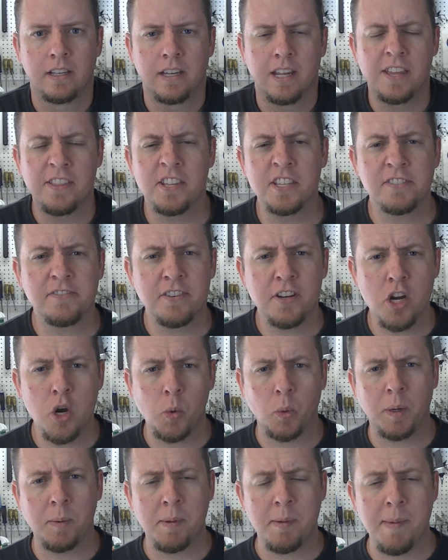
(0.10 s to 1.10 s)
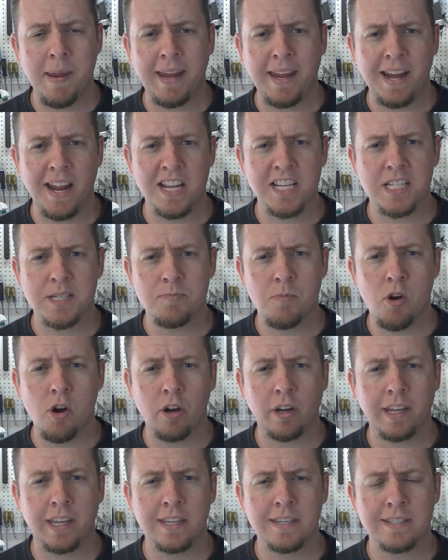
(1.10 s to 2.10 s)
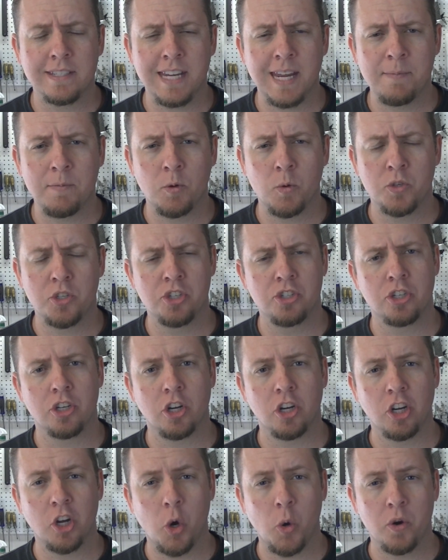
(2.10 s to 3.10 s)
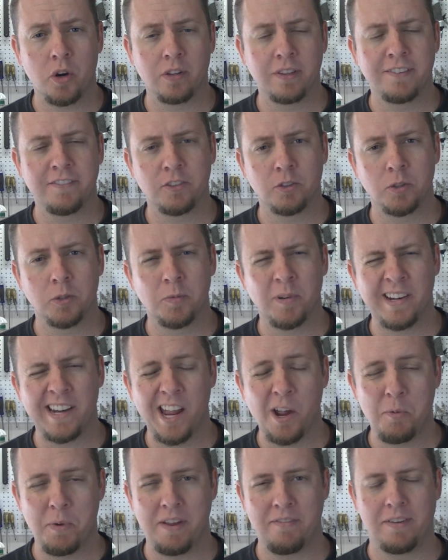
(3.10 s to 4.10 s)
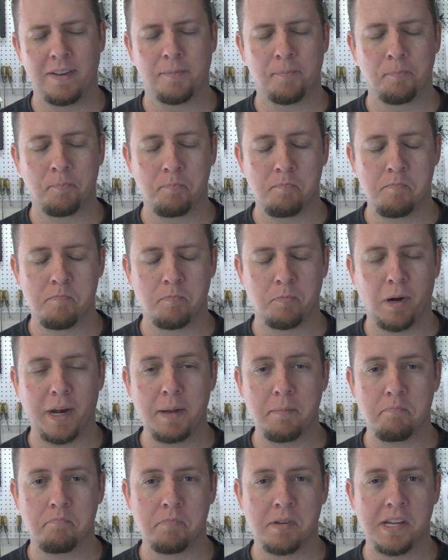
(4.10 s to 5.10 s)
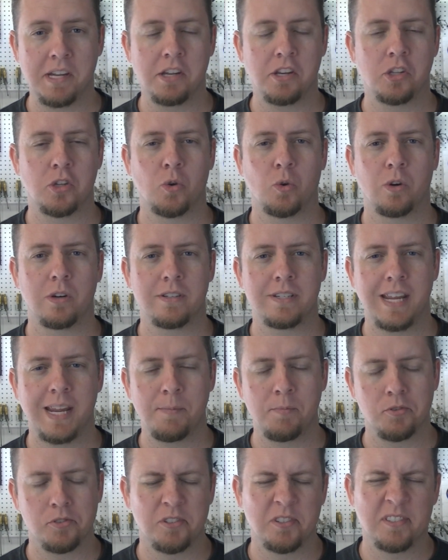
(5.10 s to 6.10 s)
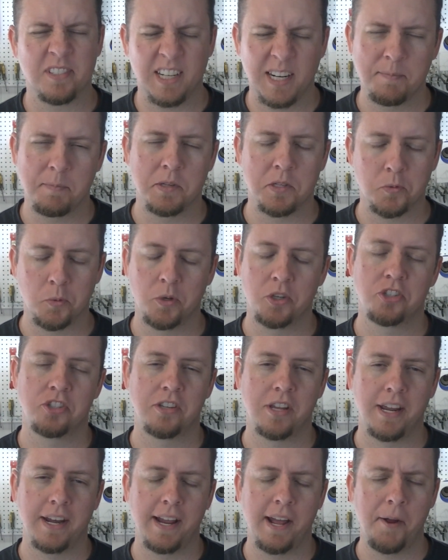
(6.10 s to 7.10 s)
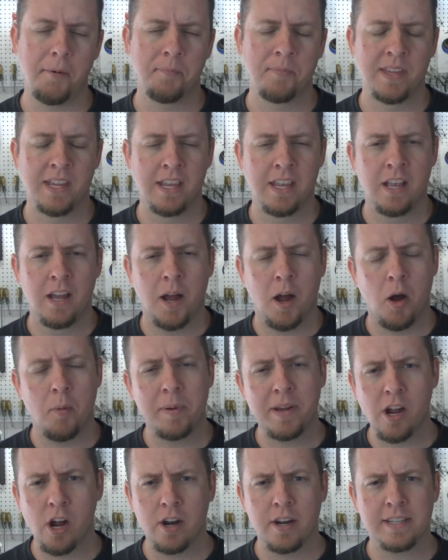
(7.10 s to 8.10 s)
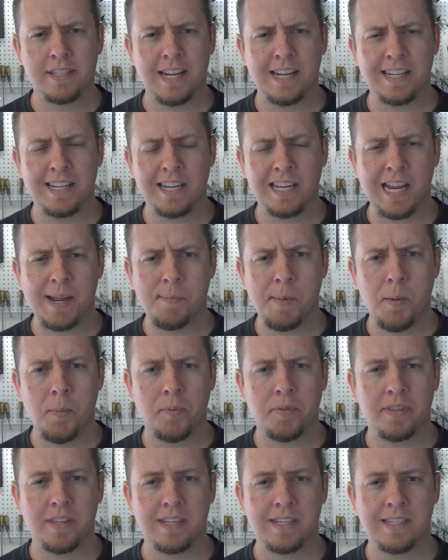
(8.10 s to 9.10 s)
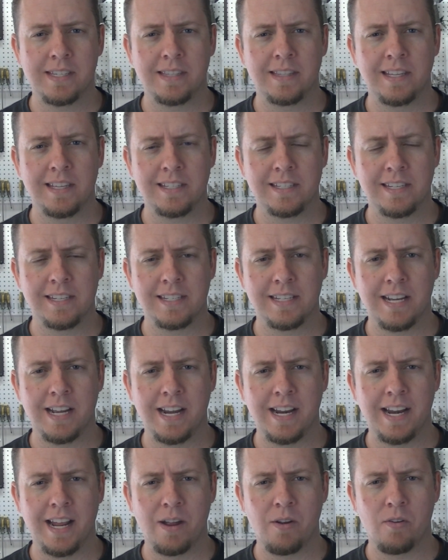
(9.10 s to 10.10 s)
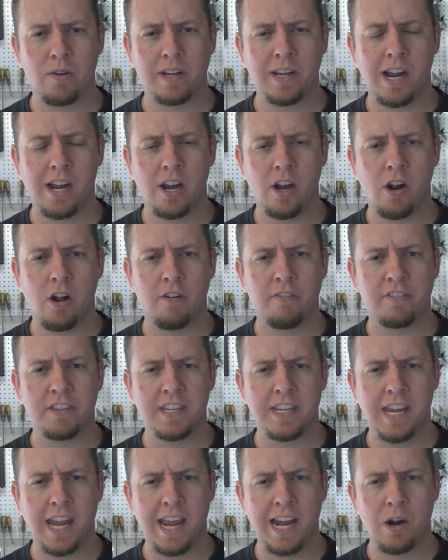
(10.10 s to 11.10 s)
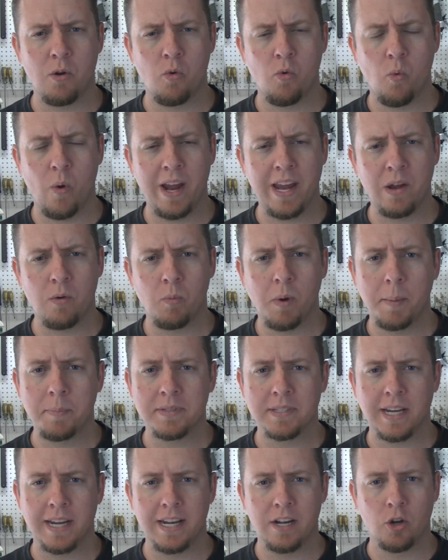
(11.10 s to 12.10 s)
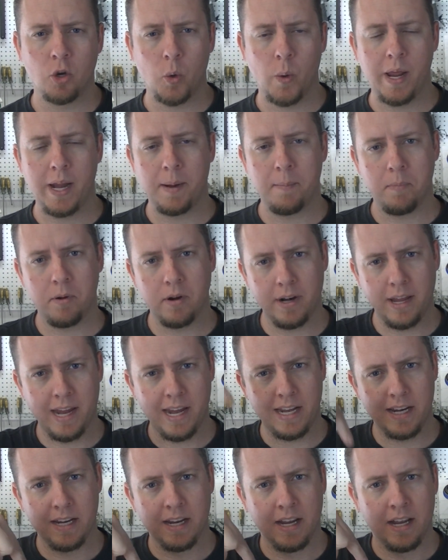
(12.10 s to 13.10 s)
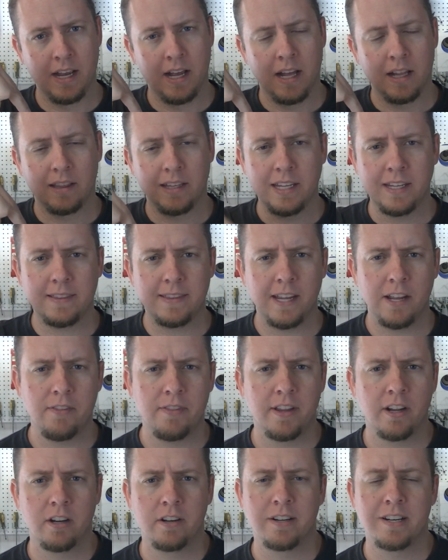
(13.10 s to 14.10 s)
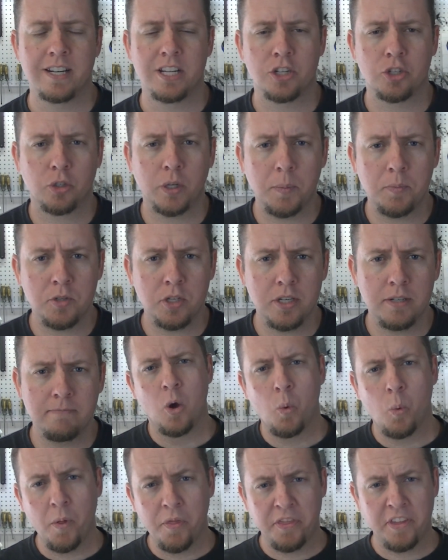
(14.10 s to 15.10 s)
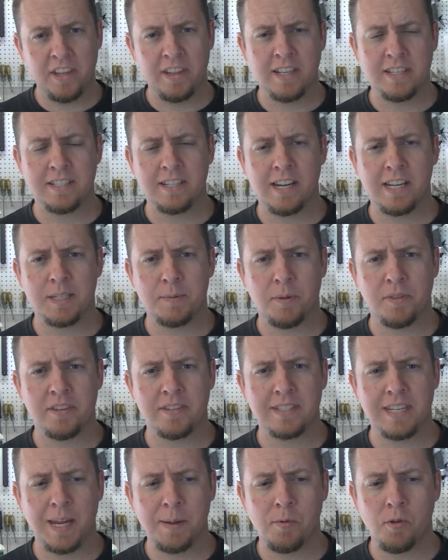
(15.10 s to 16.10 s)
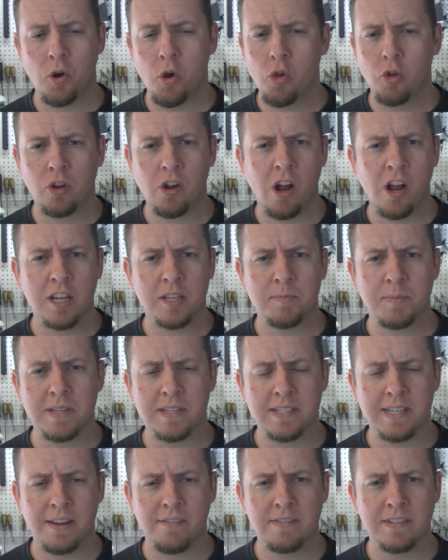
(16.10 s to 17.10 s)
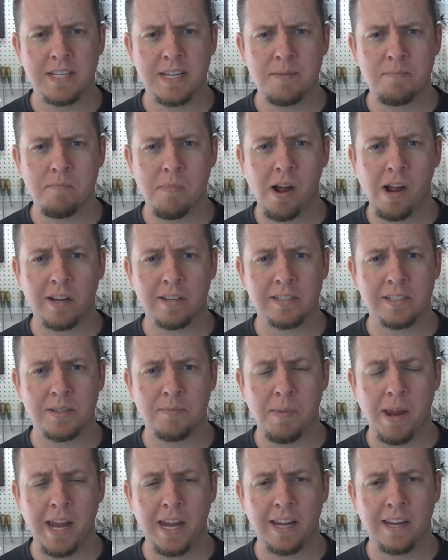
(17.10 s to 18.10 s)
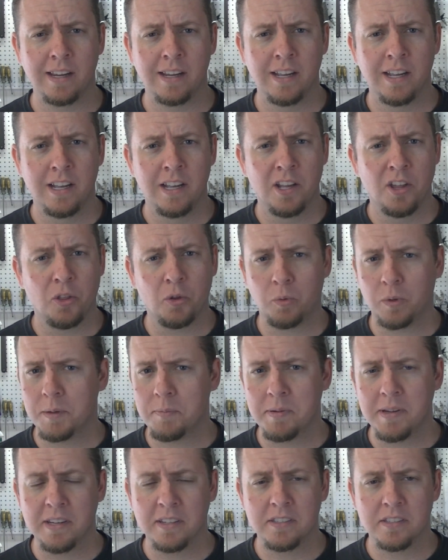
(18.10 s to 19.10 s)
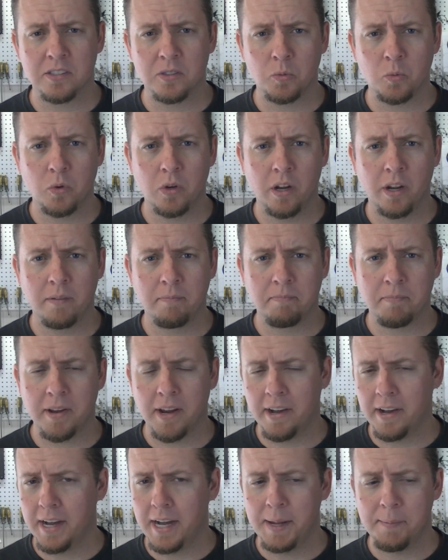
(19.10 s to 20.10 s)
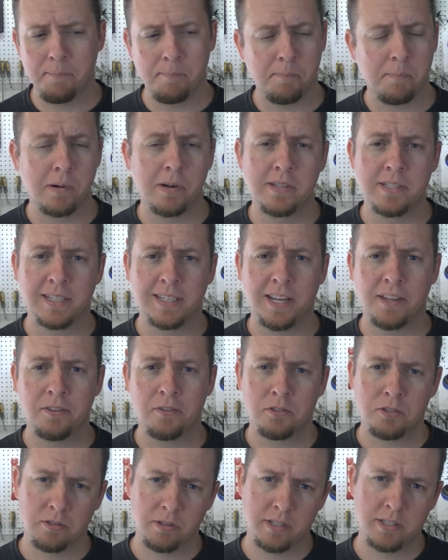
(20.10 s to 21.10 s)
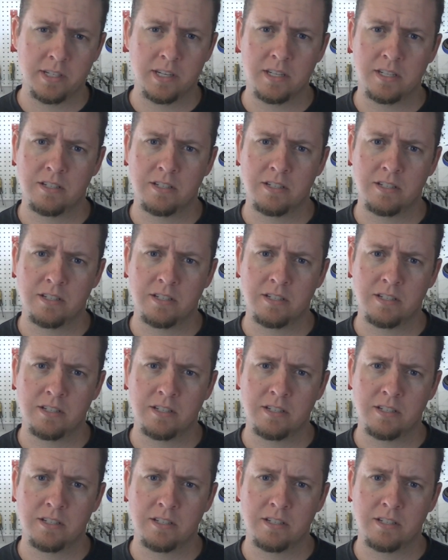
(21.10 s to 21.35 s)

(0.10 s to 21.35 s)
In this video, we're going to be making a small kids table, which is going to go in our living room. Right now we have a bright pink door table, so it's time to switch that out. I'll be honest, I didn't come up with this design. I got it off the Anna White website, and I'll go ahead and put a link down there in the description. One thing that's nice about this table, it only cost me 17 bucks to make. 3 pieces of wood, cut it up, put it together, so let's get